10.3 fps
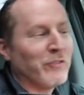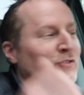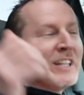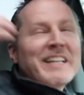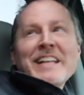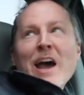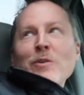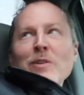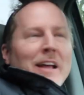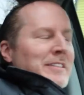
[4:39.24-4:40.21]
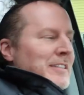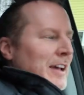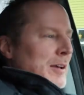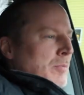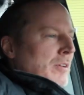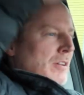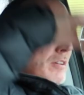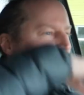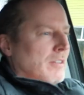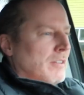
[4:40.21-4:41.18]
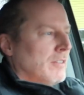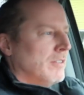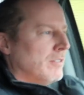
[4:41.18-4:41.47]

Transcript: thing down last time. I know we did.